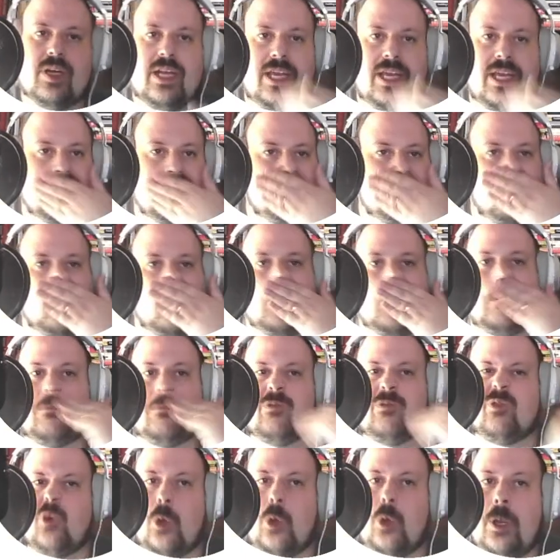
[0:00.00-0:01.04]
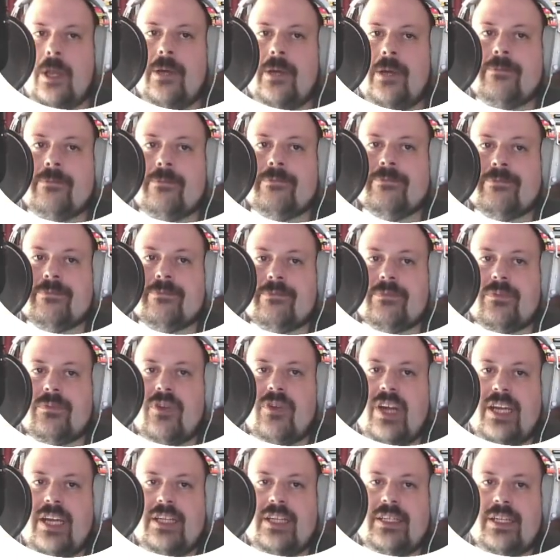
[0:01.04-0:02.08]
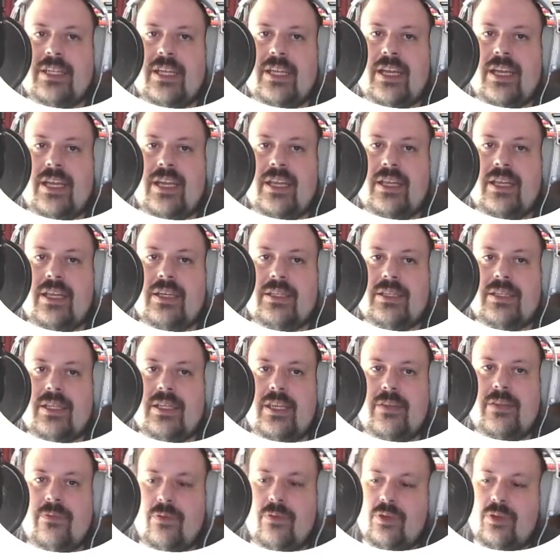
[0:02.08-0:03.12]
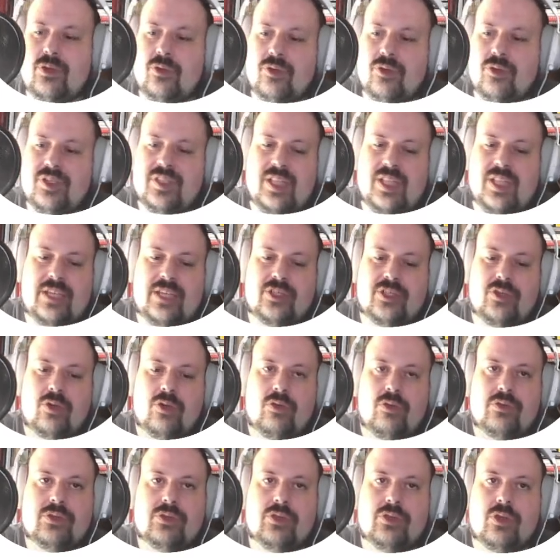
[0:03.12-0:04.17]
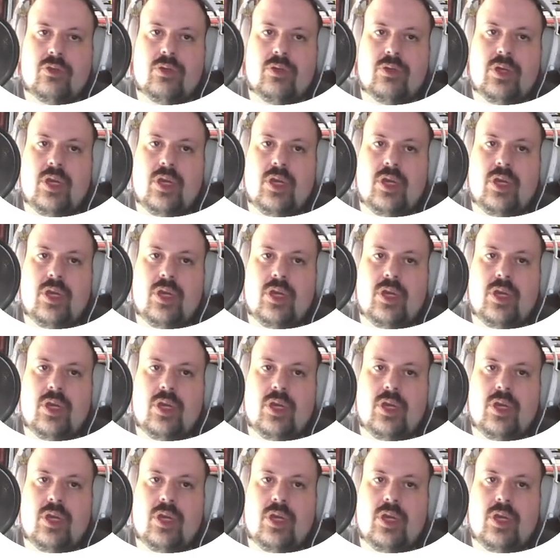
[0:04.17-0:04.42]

hit our controller, right? And if we do slash console,